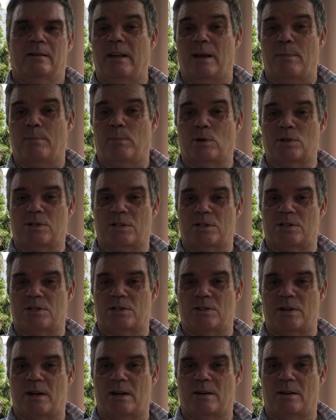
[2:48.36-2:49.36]
it puts a
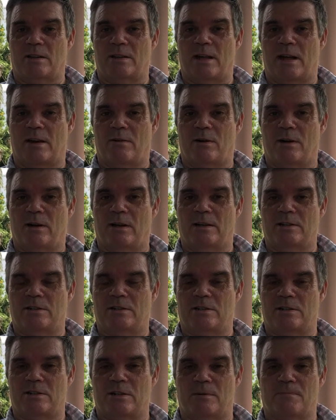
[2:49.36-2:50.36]
strain on their
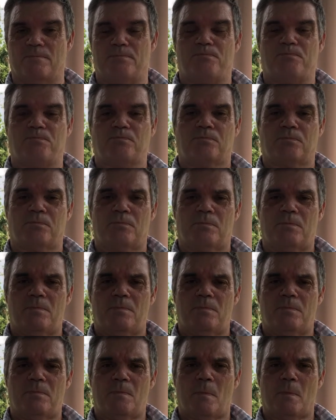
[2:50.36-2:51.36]
relationship.
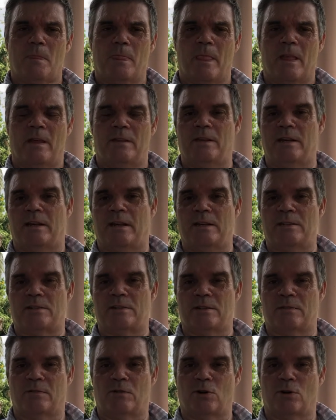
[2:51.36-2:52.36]
The kids
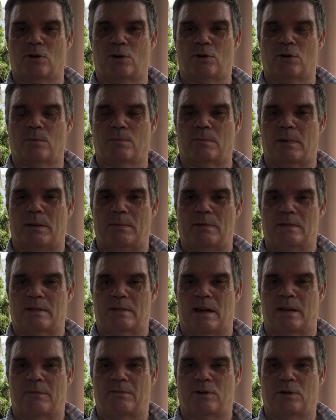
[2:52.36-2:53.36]
have grown up, maybe he's
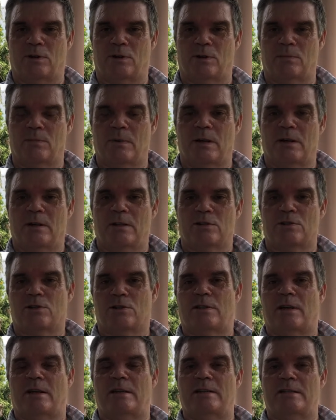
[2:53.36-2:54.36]
left home, so
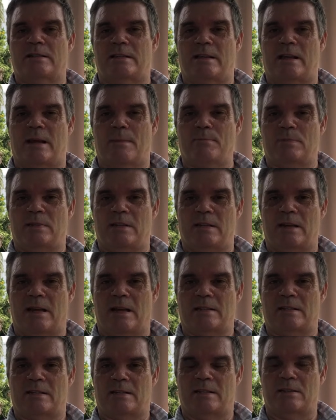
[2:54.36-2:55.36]
then it's the empty
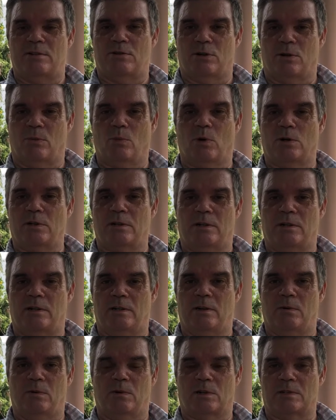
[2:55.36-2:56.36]
nest syndrome. What
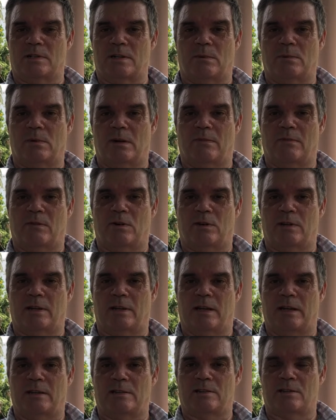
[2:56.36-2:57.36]
do? Because now you haven't got the
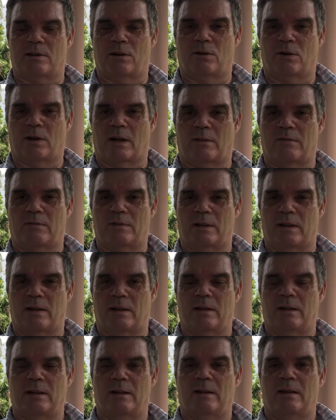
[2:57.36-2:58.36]
kids to look after.
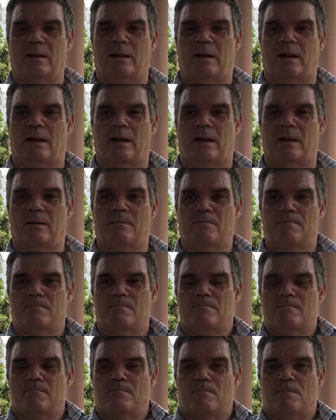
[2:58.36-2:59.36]

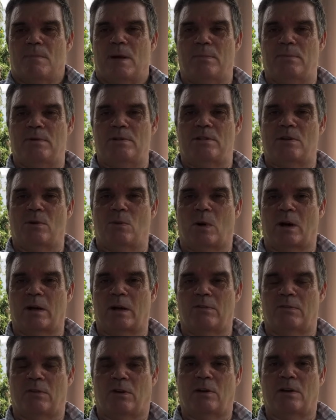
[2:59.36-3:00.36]
Maybe it's your
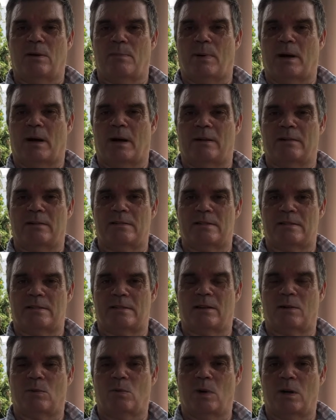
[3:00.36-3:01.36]
wife or your partner
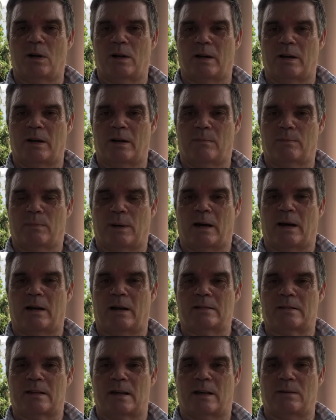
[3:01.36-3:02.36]
still working
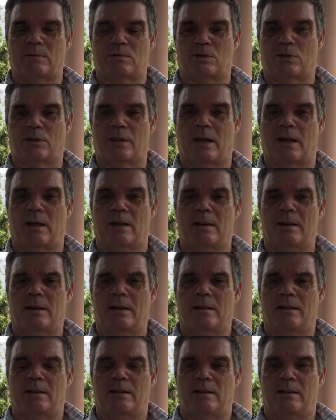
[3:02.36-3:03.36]
part-time, so
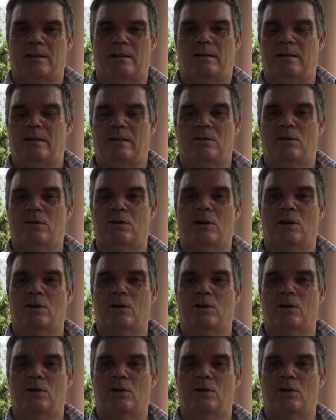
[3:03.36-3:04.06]
you're at the